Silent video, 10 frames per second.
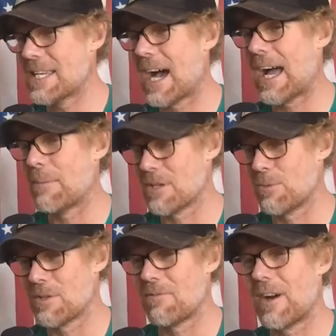times, and
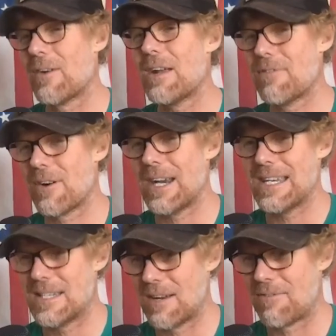was a very, very
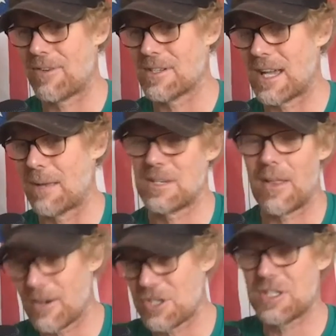different times. Now
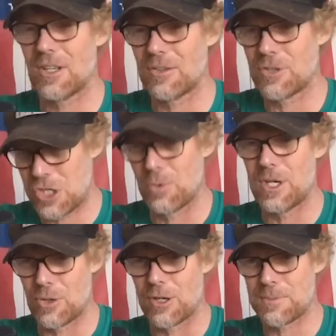there's still shoe
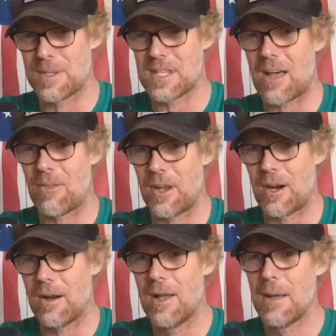endorsements out
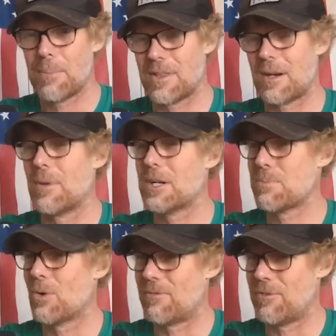there, but they're much
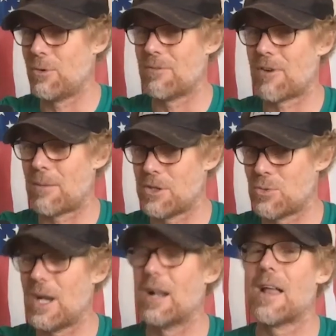more few and far
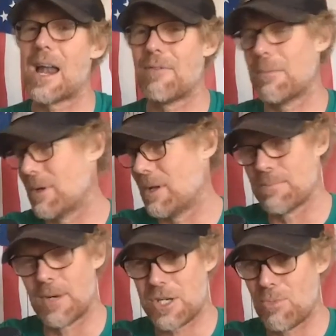between. A lot of it is
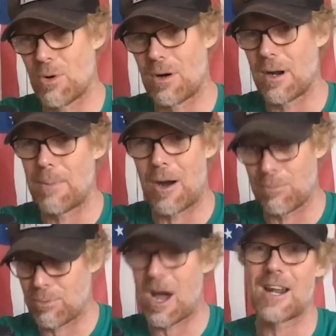much more
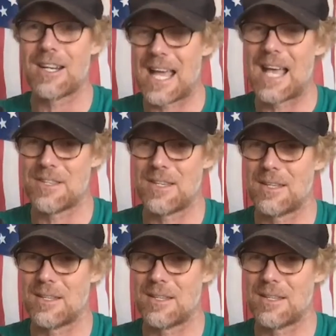about product as